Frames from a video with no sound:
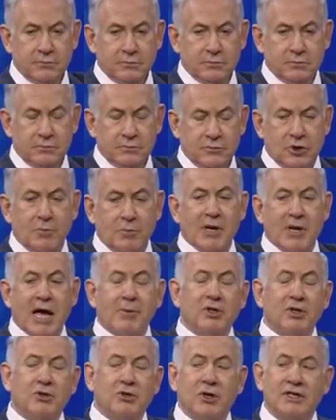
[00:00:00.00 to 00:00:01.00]
to be able
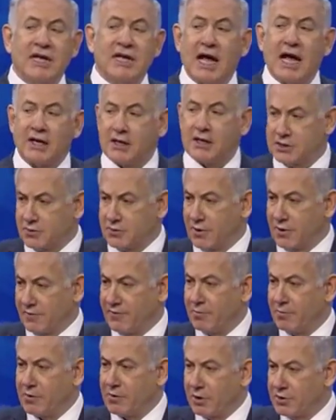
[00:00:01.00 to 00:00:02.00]
to attack Israel
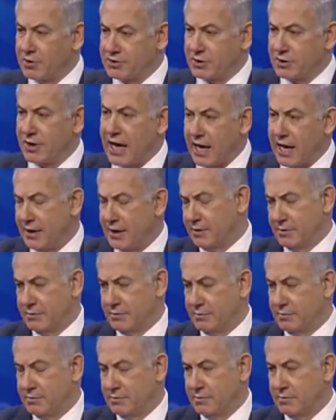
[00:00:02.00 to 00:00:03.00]
from closer hand,
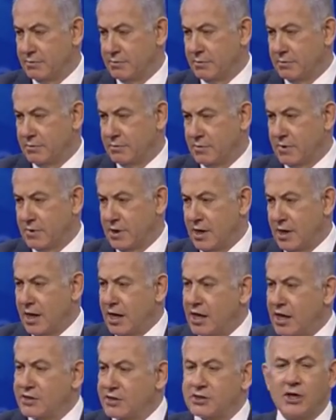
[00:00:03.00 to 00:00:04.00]

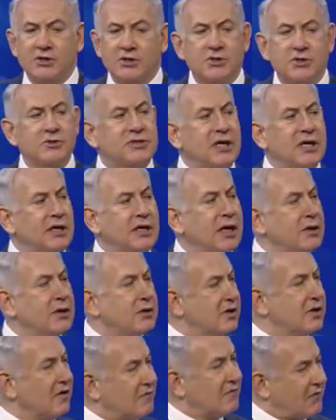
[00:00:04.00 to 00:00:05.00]
it's also seeking to
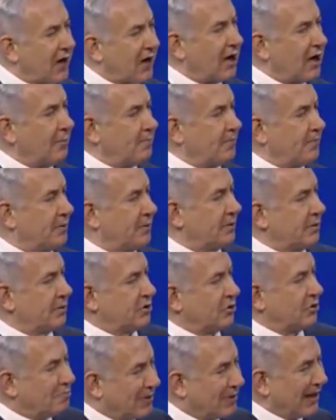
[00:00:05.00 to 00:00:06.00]
develop, to
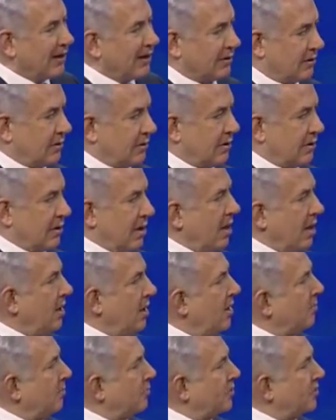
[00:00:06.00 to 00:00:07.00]
build
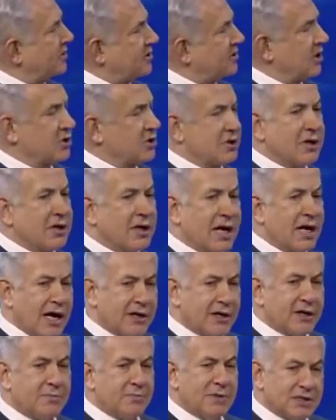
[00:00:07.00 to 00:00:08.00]

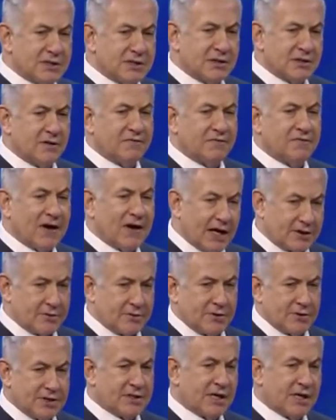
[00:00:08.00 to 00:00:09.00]
precision-guided missile
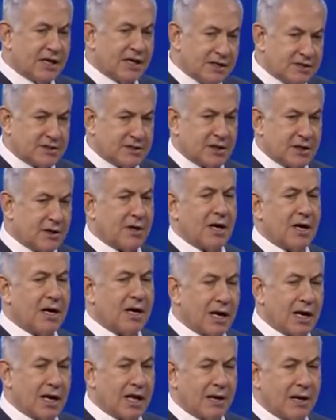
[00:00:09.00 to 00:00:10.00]
factories in Syria,
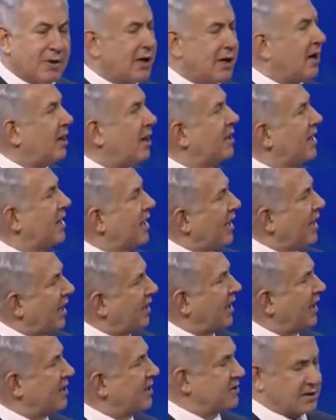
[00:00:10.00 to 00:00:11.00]
in Lebanon,
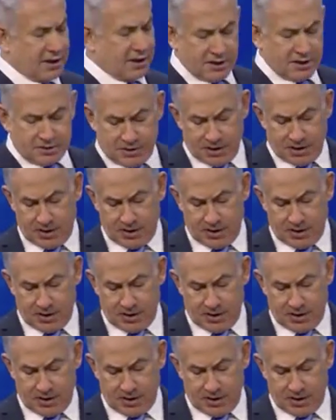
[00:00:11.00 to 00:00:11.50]
against Israel.